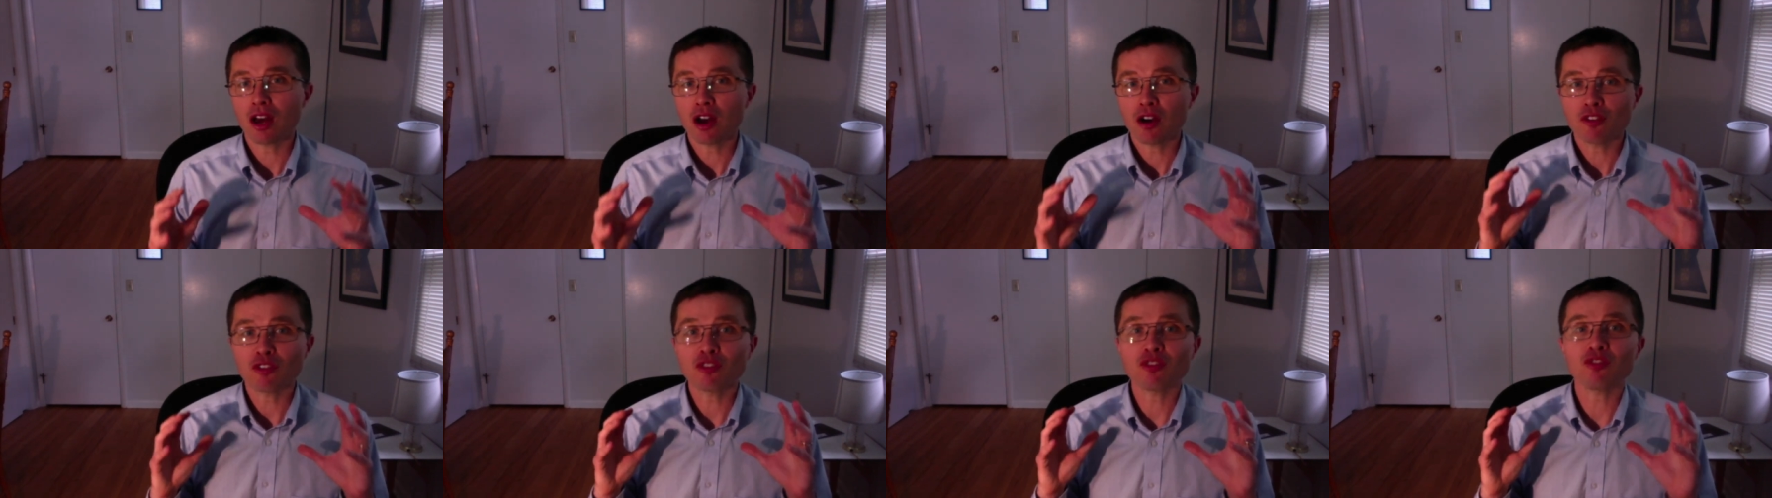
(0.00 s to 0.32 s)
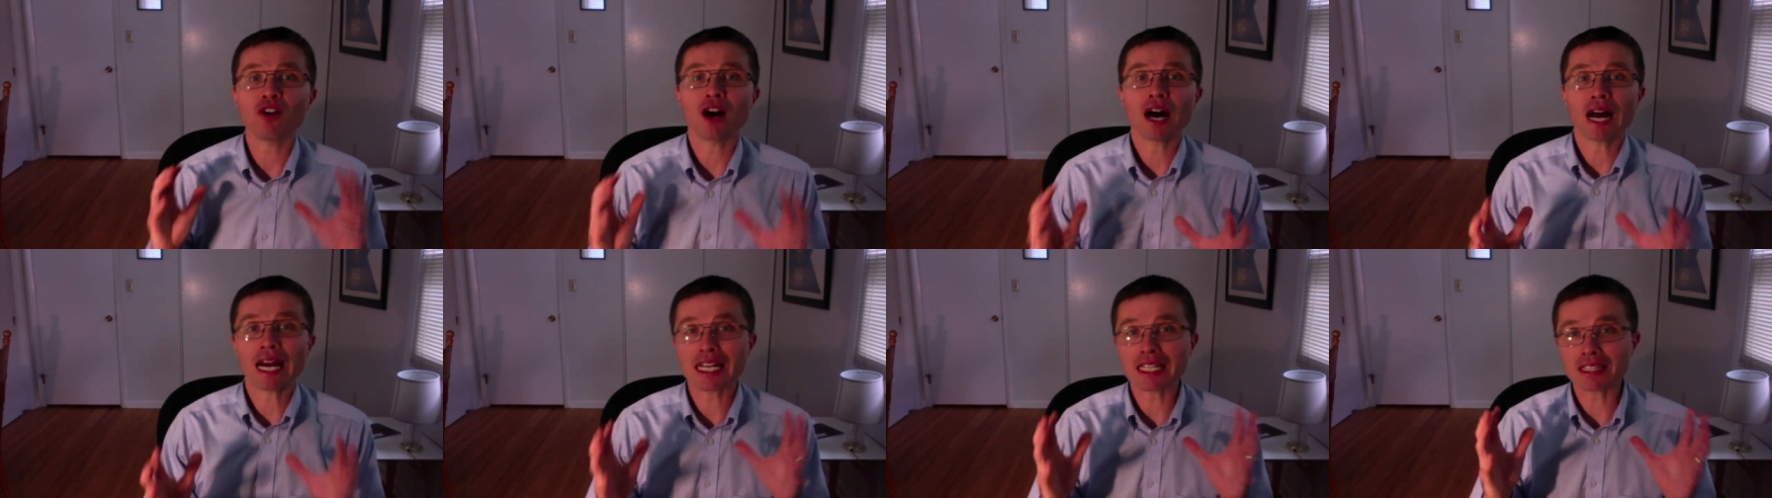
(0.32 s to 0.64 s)

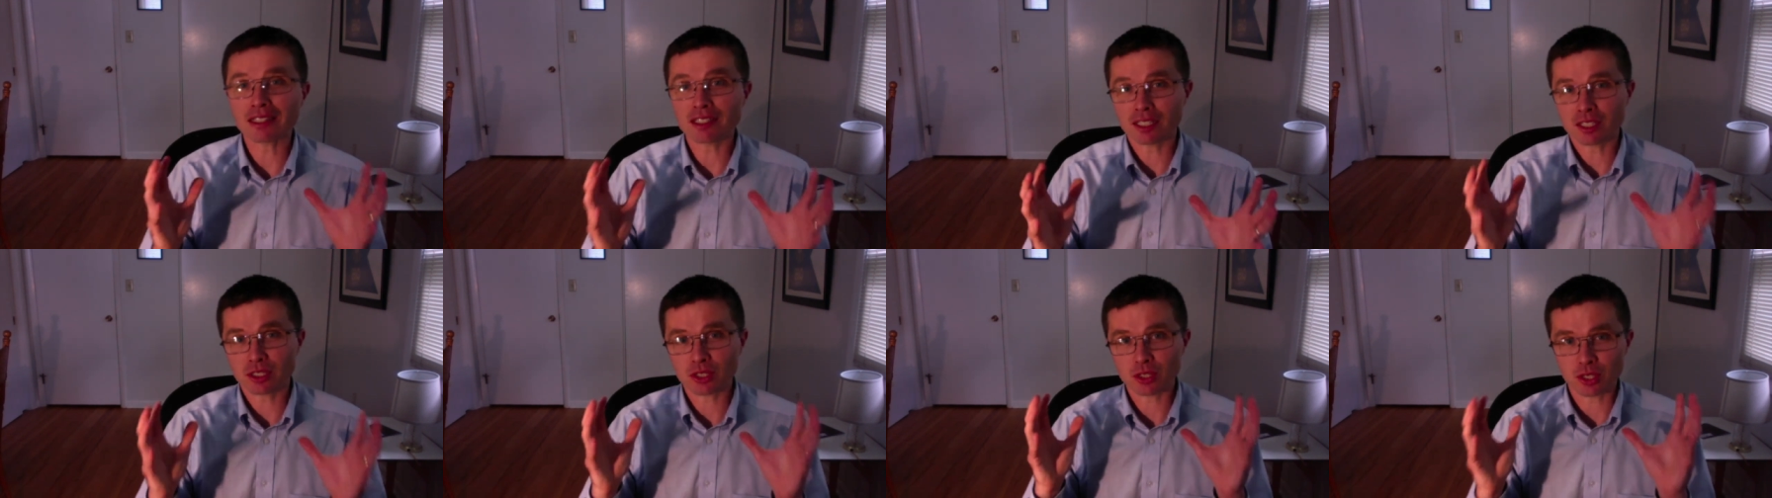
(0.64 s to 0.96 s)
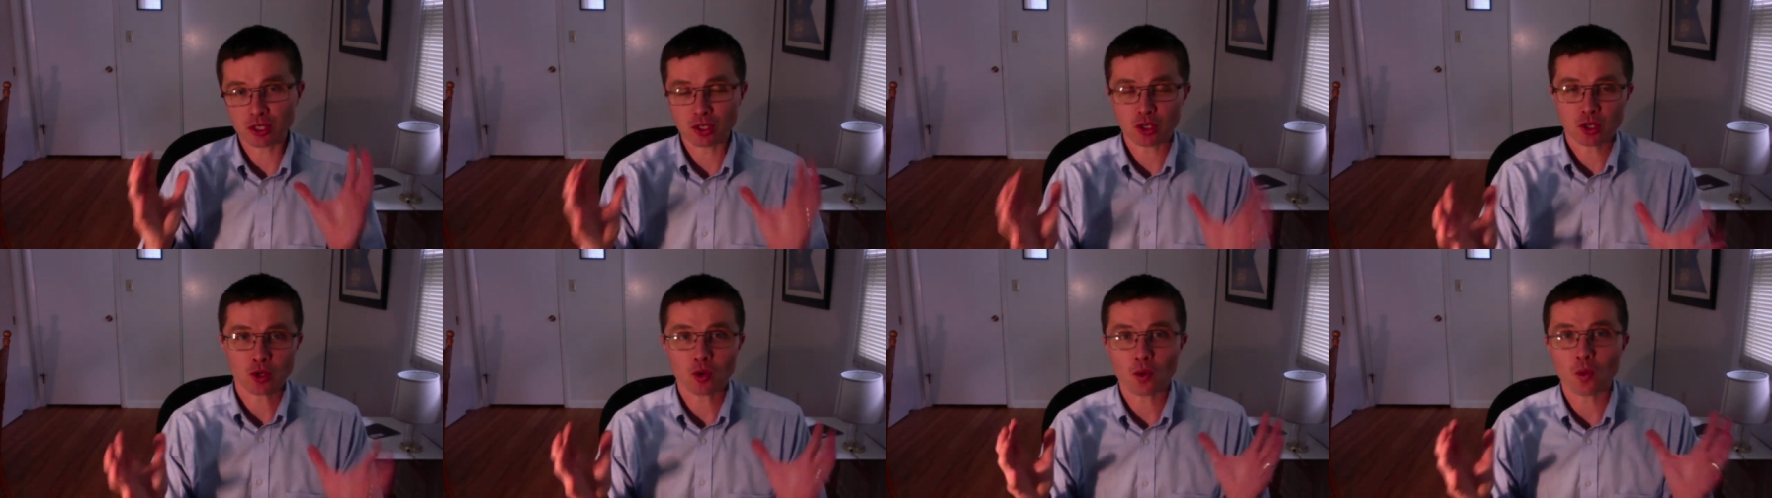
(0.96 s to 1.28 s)
finally
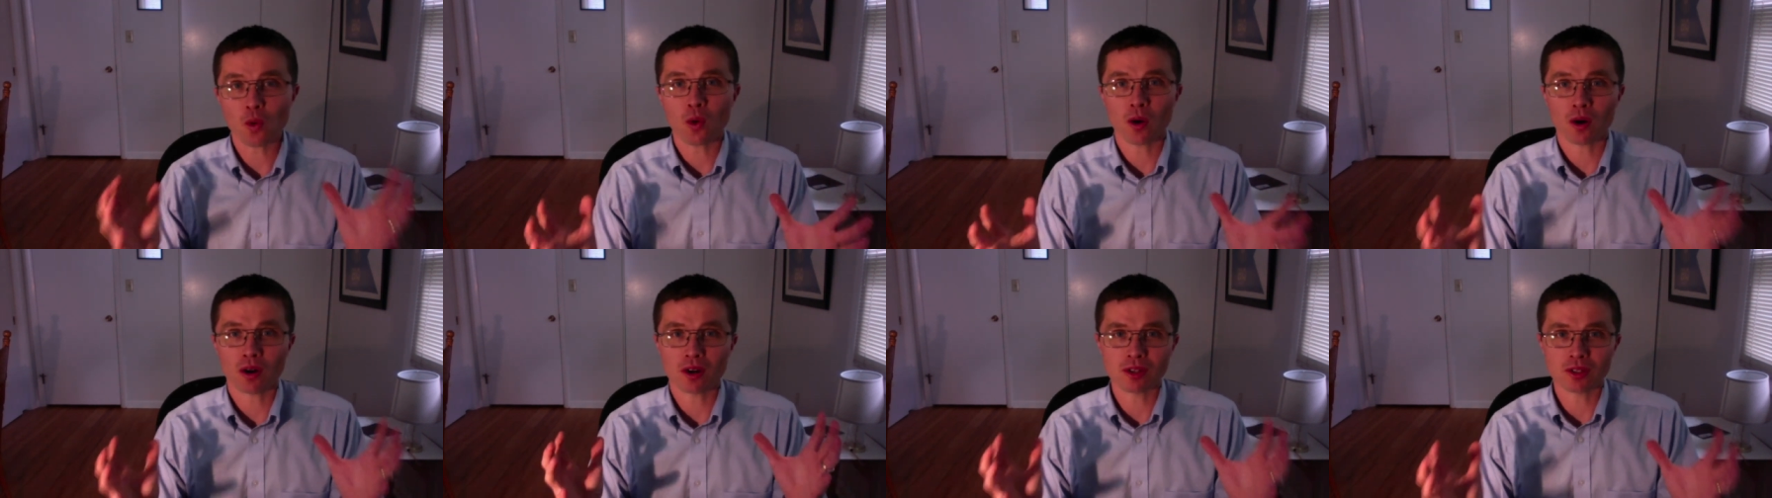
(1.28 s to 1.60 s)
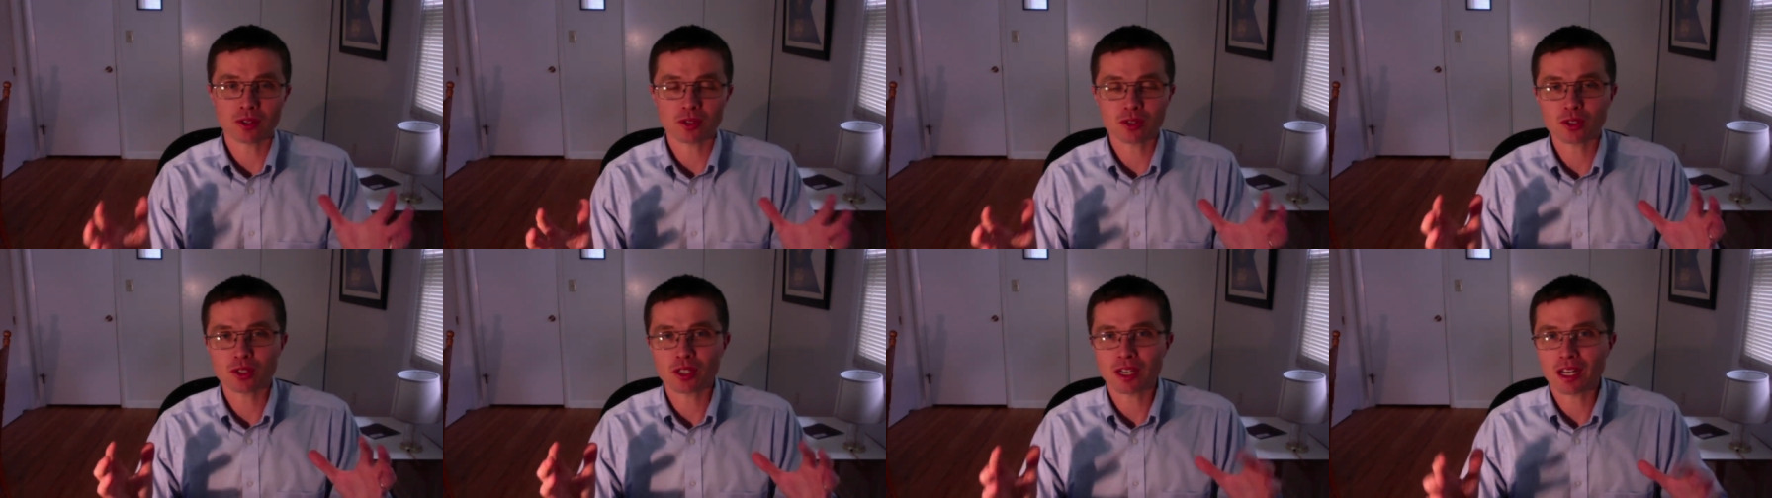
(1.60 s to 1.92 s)

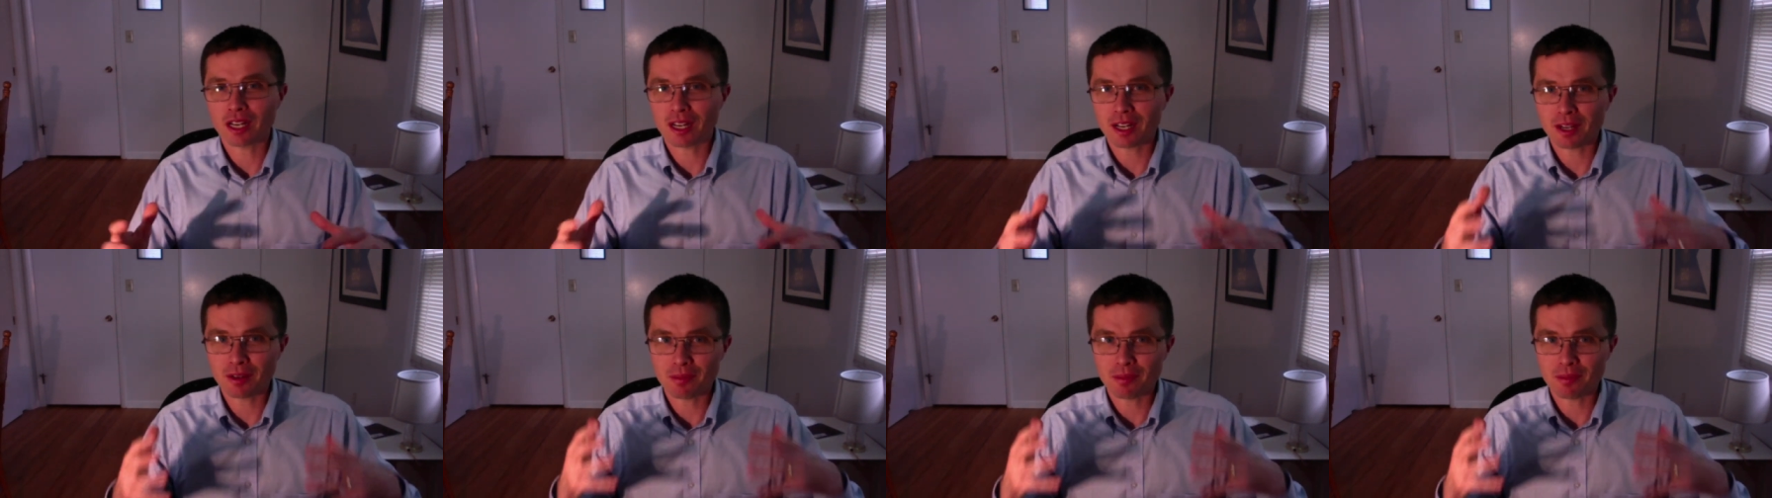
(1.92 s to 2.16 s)
secures